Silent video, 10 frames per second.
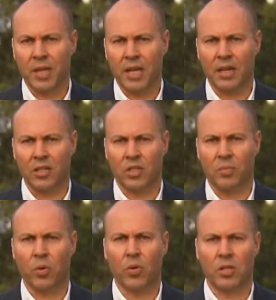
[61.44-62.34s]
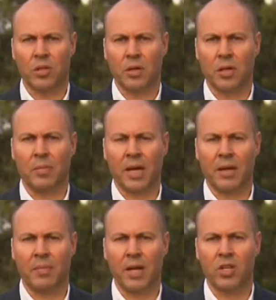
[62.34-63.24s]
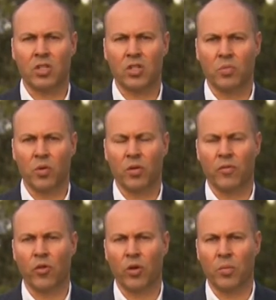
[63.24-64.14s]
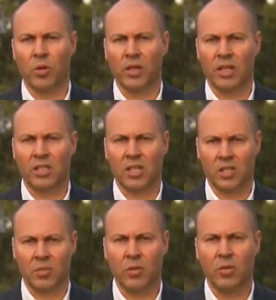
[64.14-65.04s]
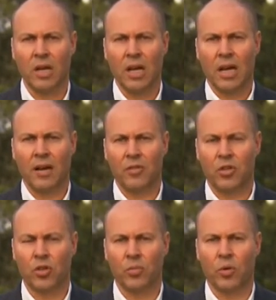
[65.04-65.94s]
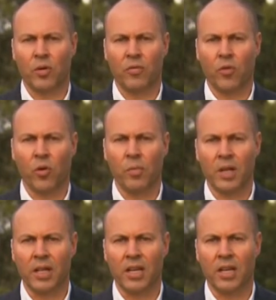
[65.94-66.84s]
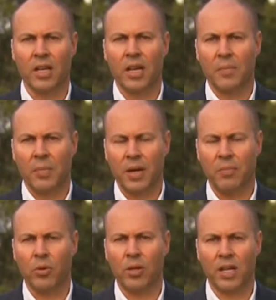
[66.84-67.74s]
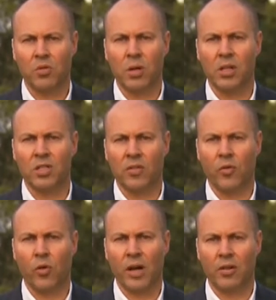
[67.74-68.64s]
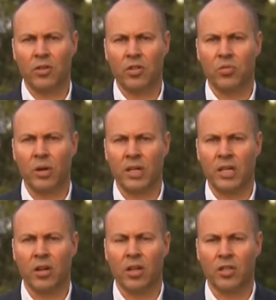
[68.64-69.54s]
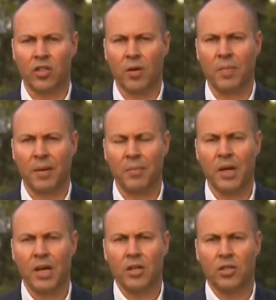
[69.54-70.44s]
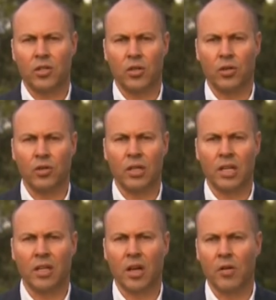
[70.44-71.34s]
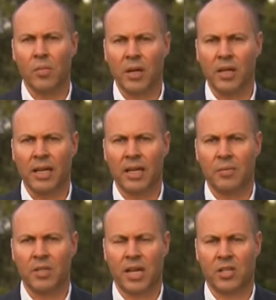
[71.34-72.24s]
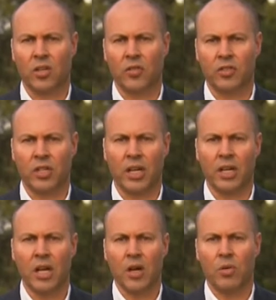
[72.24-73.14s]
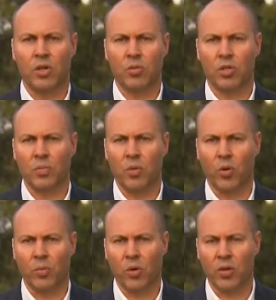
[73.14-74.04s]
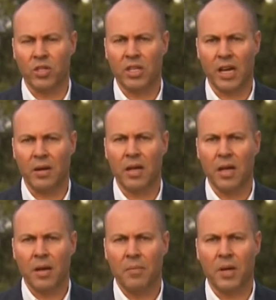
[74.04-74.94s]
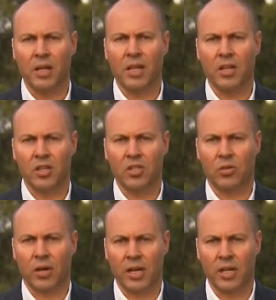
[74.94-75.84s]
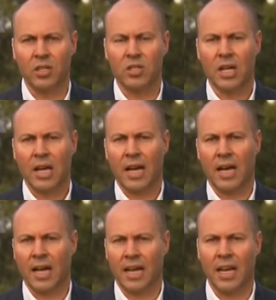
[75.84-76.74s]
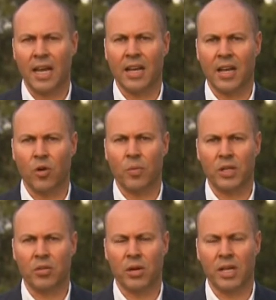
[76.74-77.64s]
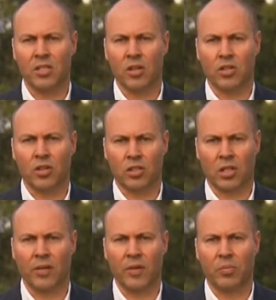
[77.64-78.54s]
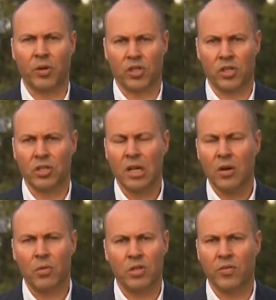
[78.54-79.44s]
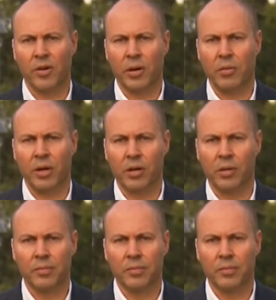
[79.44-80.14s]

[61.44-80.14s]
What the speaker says: the support to make medicines more affordable and accessible for 2.4 million people, as well as the $420 top-up to the low and middle income tax offset, which will support more than 10 million Australians, again helping to ease those cost of living pressures, which are very real.